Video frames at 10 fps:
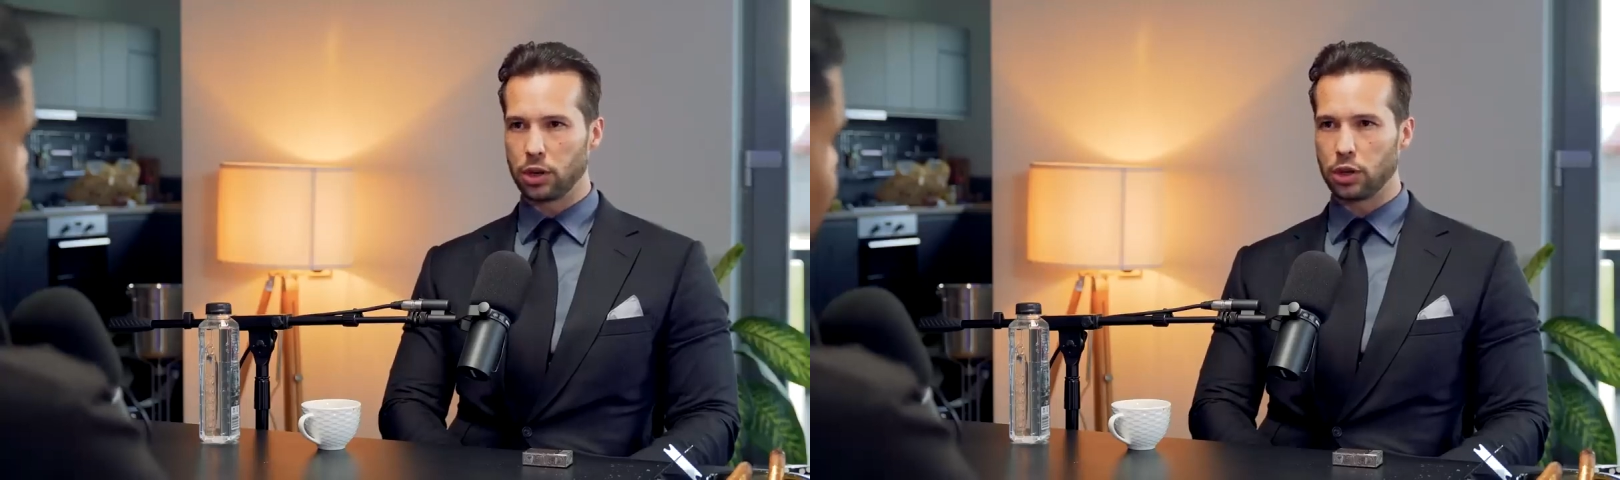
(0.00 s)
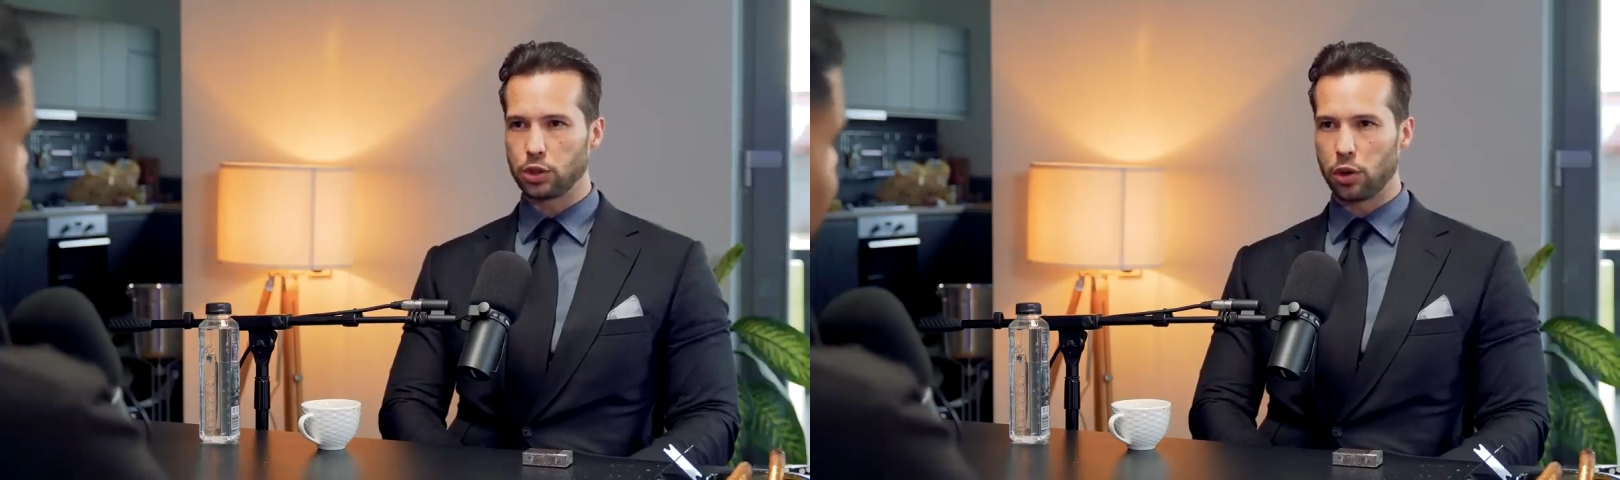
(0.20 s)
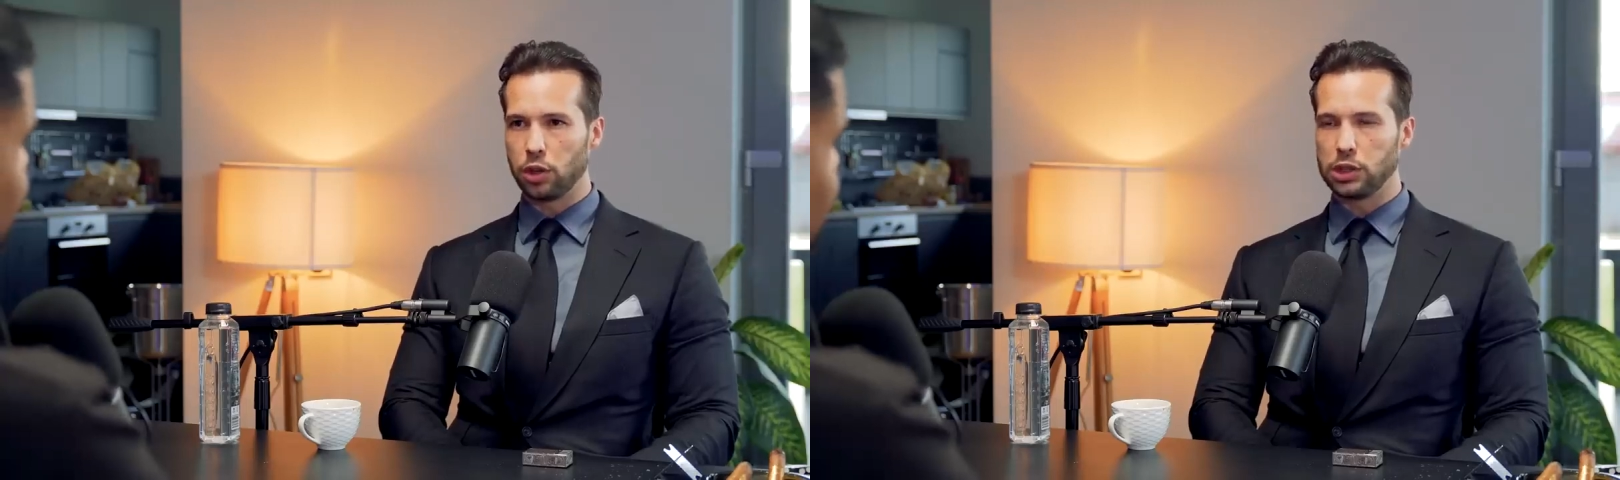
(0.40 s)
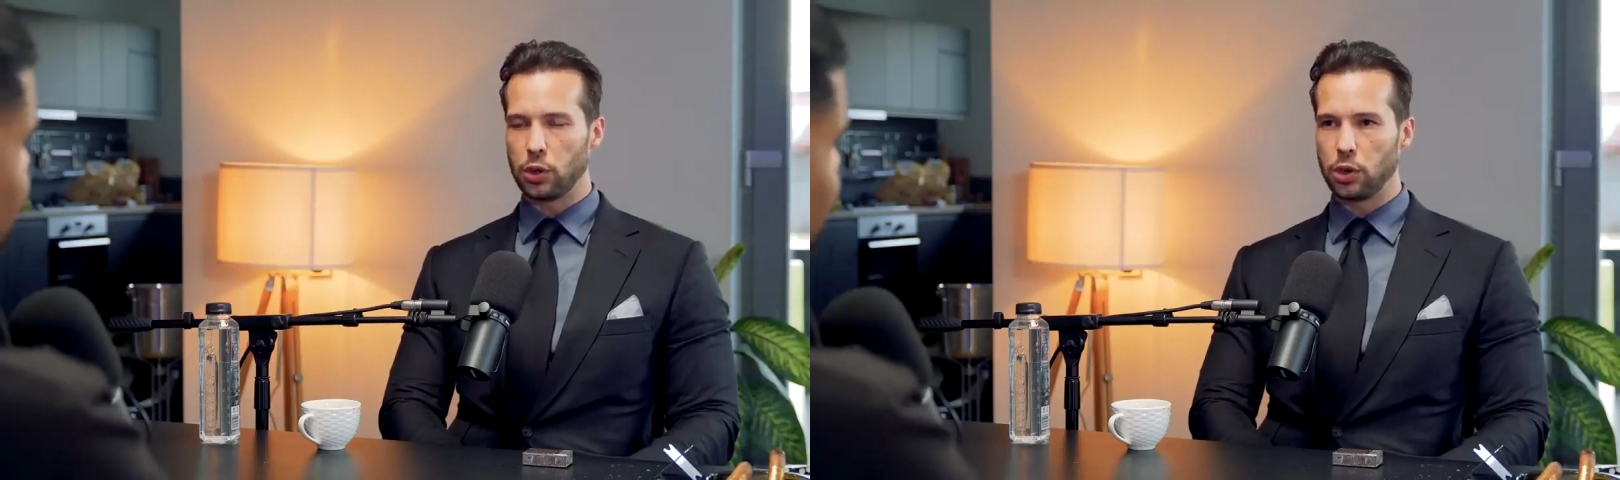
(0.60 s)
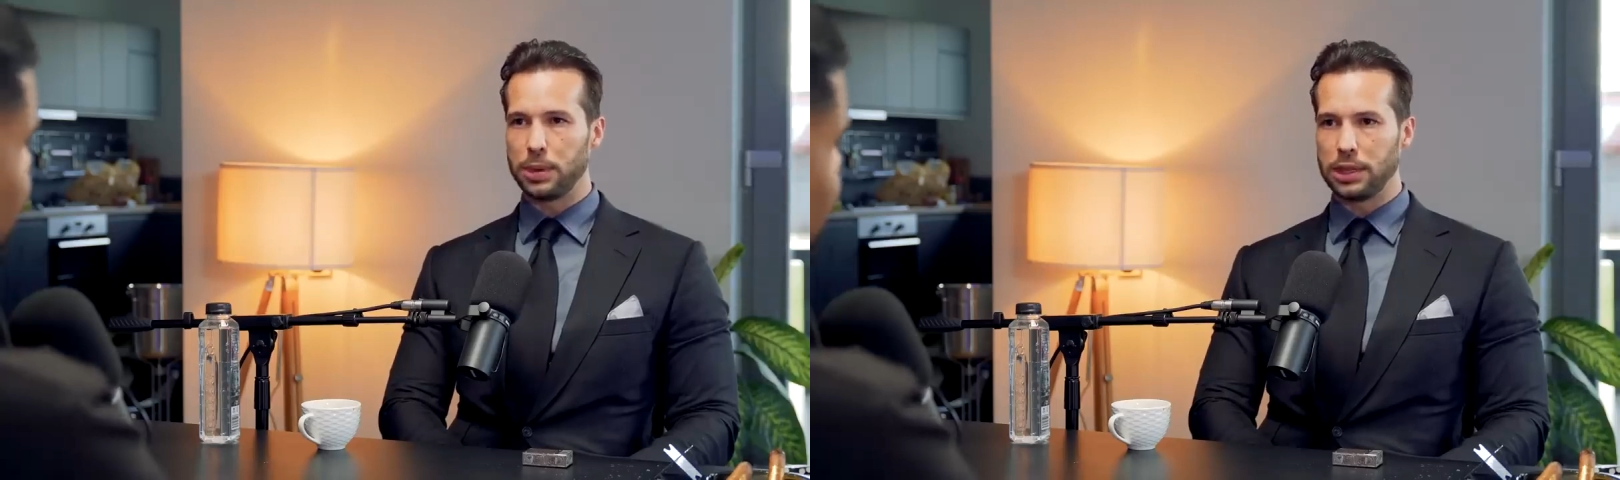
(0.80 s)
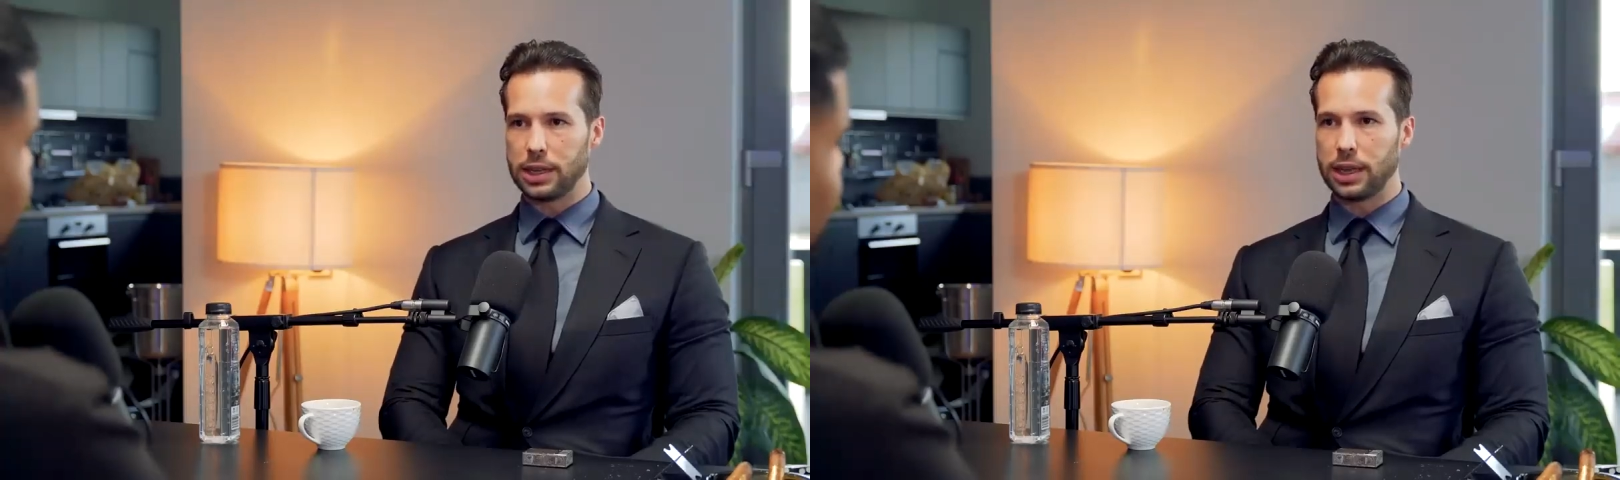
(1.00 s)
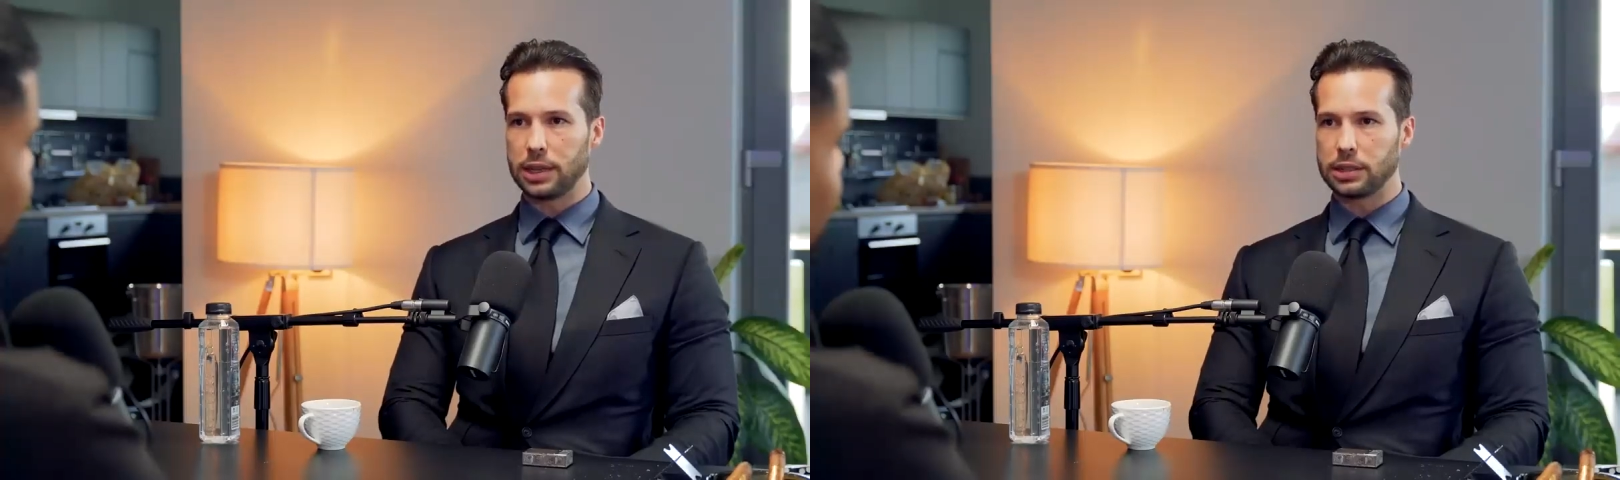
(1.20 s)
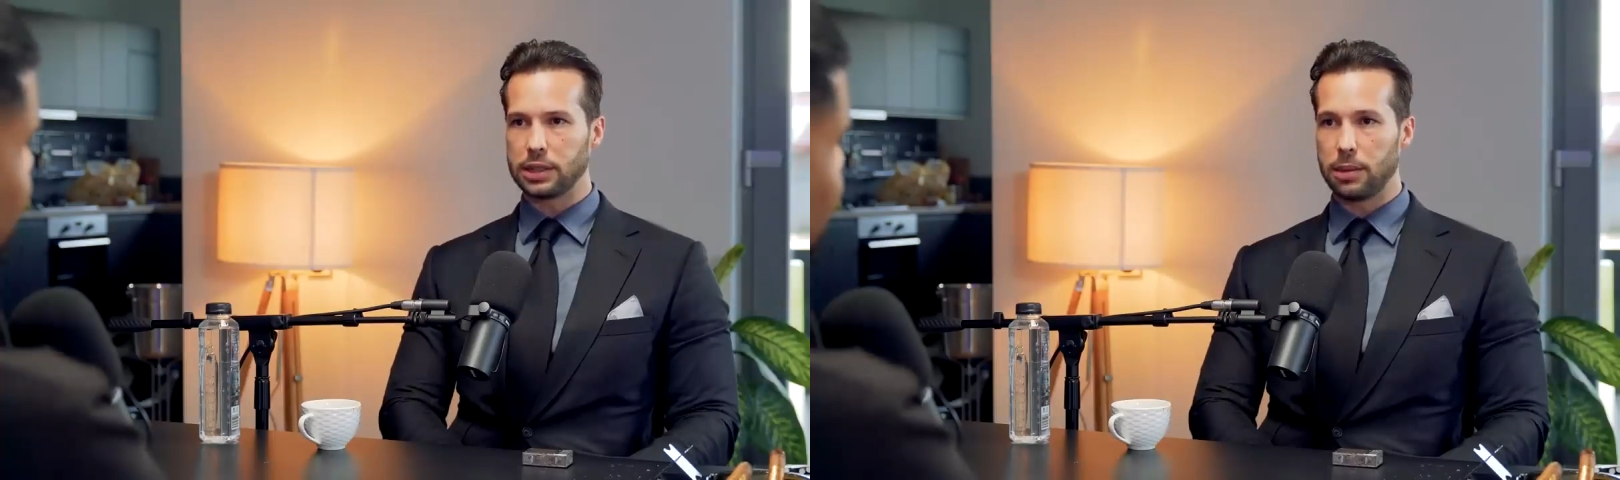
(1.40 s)
and our struggle has always been exactly
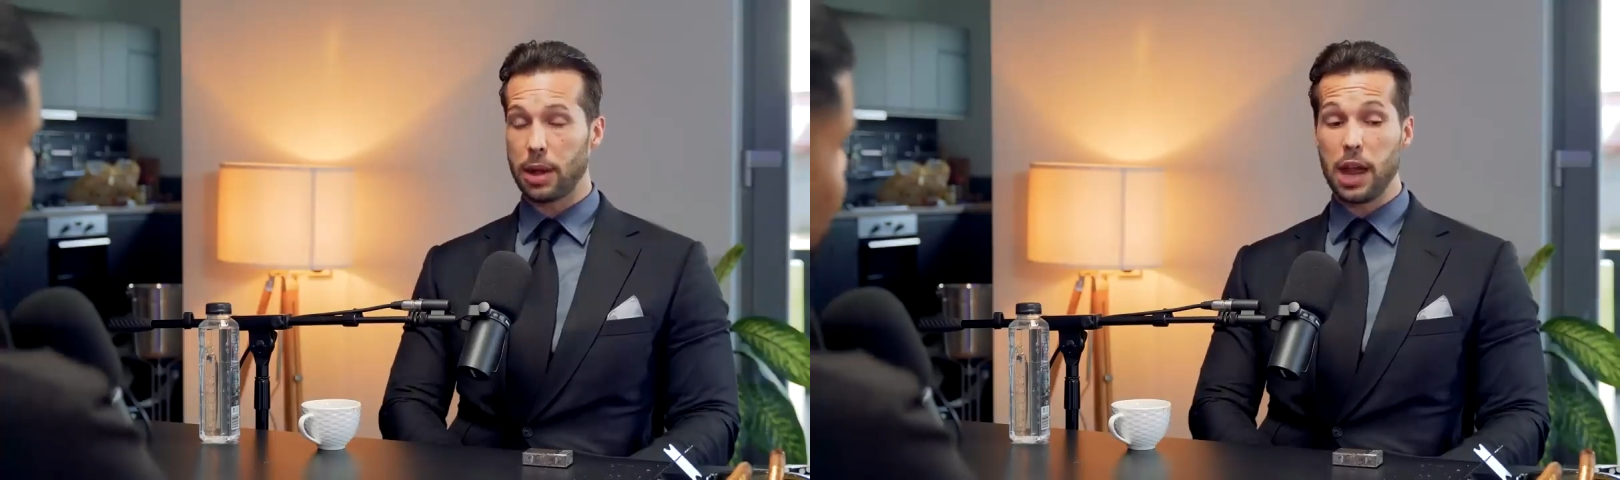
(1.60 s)
the same.